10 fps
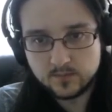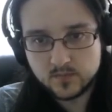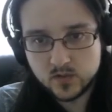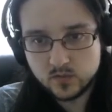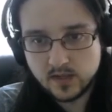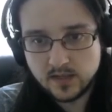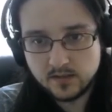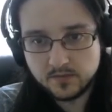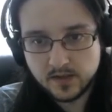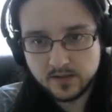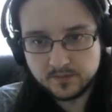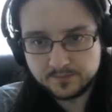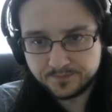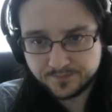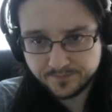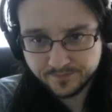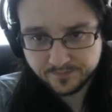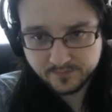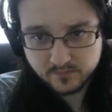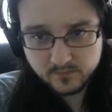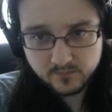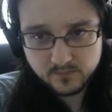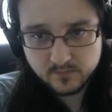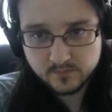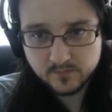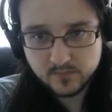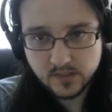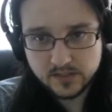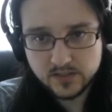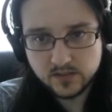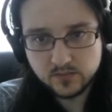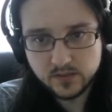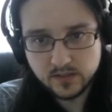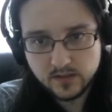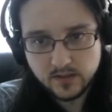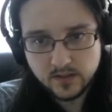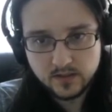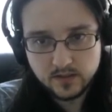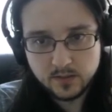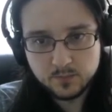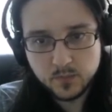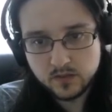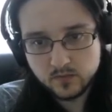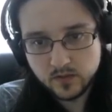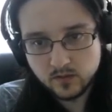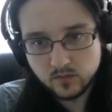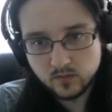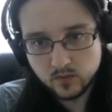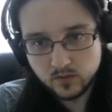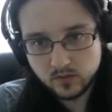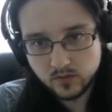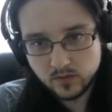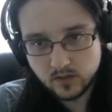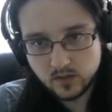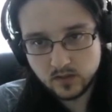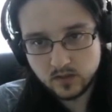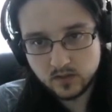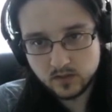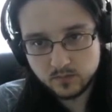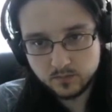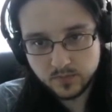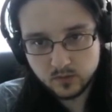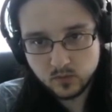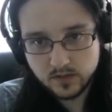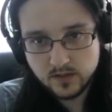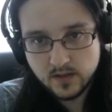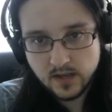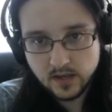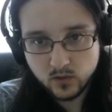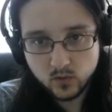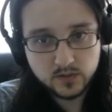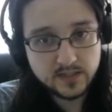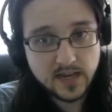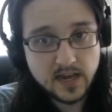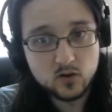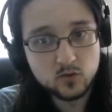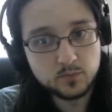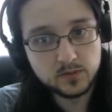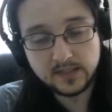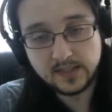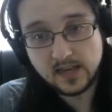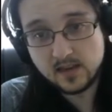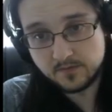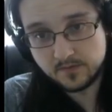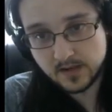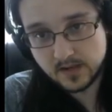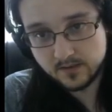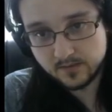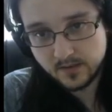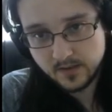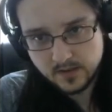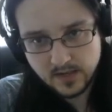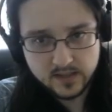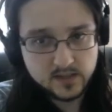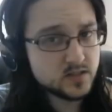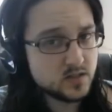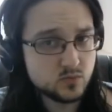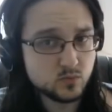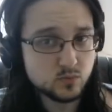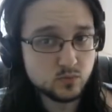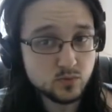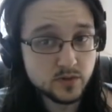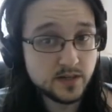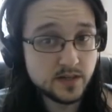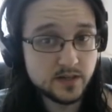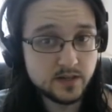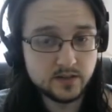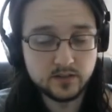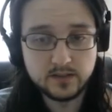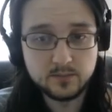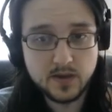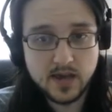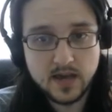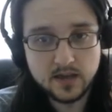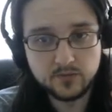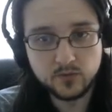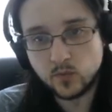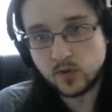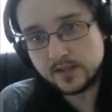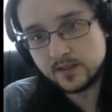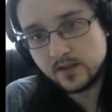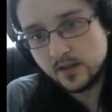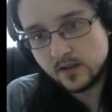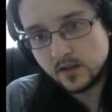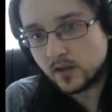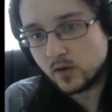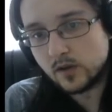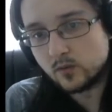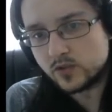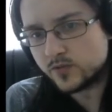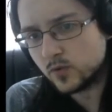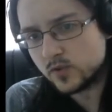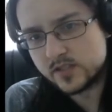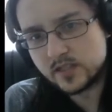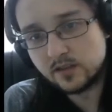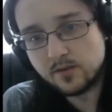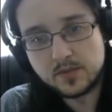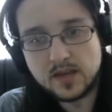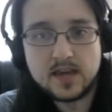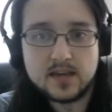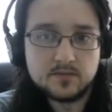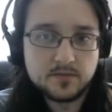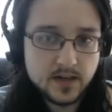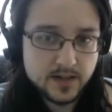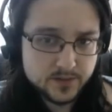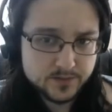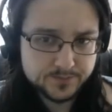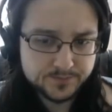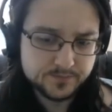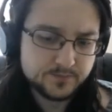So knight a5, knight c3, knight b3, rook b1, and only now playing a5. And this is really bad for white. White was forced to give up the a file.